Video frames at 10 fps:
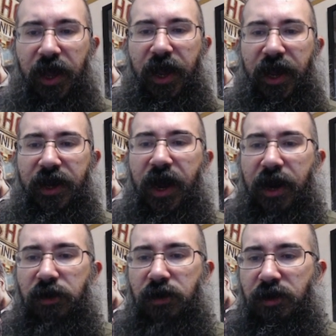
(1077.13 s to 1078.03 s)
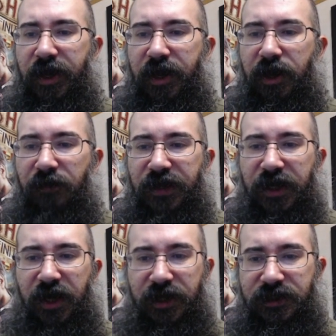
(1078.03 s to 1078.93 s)
and hierarchy of the
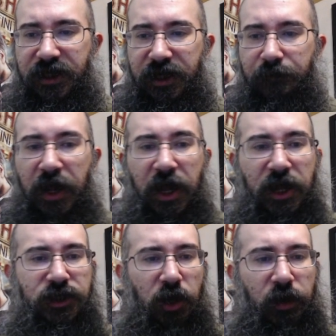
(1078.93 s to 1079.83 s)
content so